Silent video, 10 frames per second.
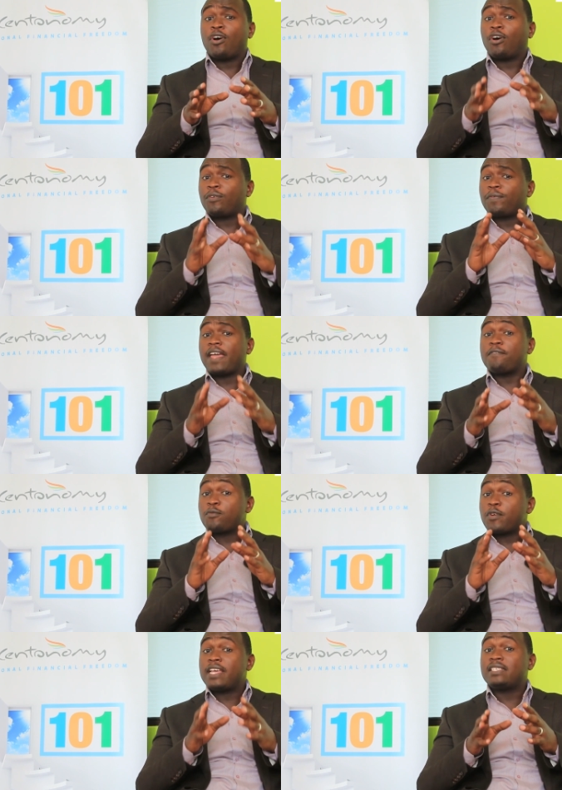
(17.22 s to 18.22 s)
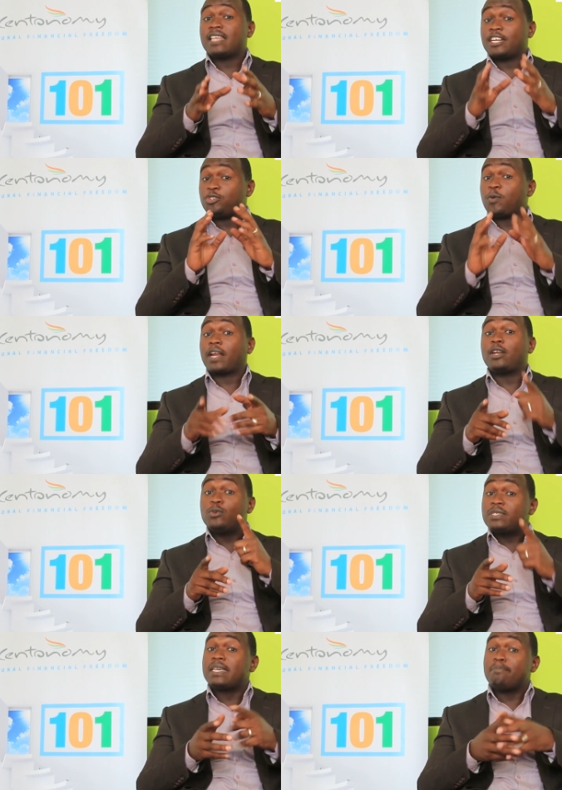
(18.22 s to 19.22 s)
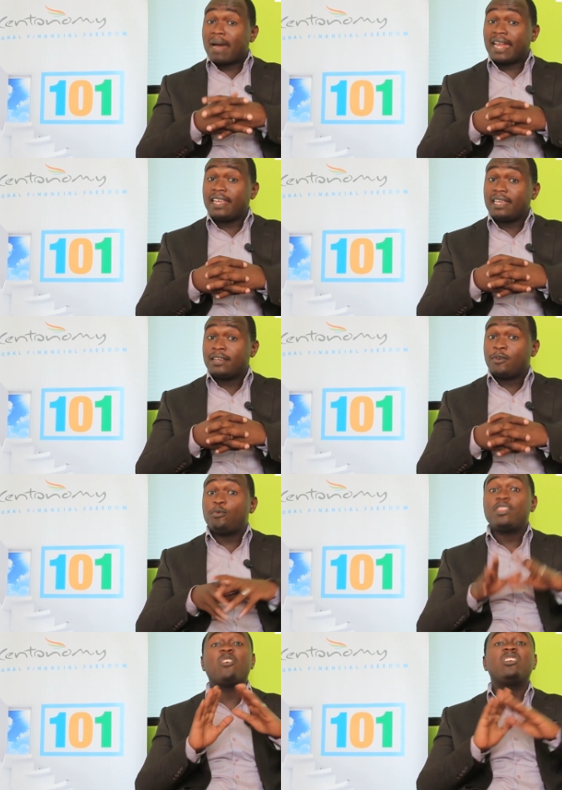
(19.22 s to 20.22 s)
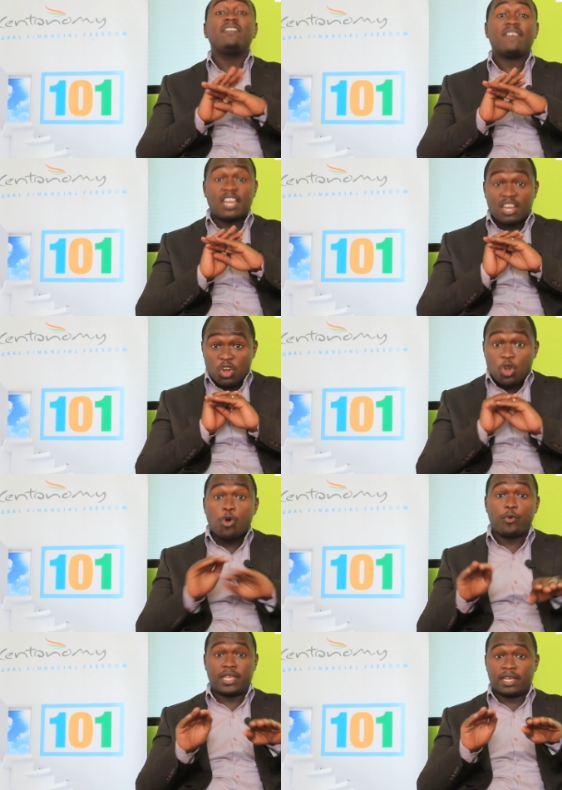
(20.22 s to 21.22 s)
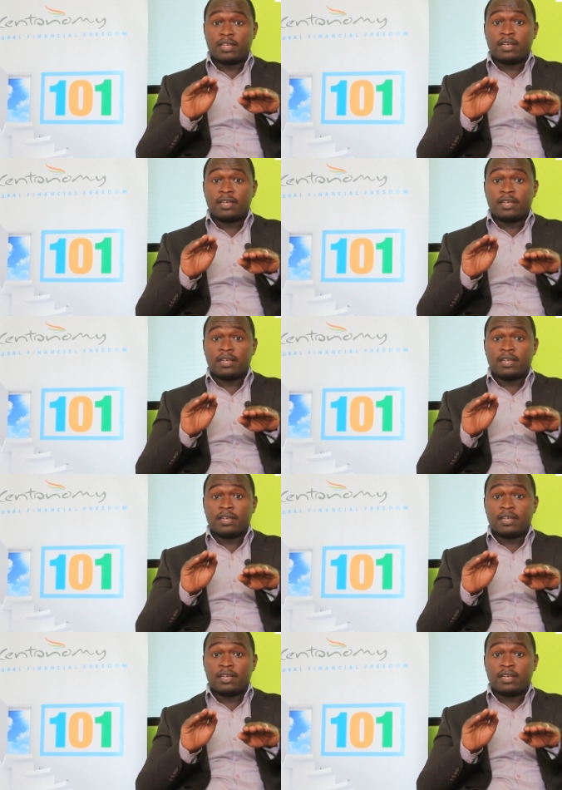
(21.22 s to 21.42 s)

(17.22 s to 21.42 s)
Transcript: or 5 ways that you are losing money without even knowing.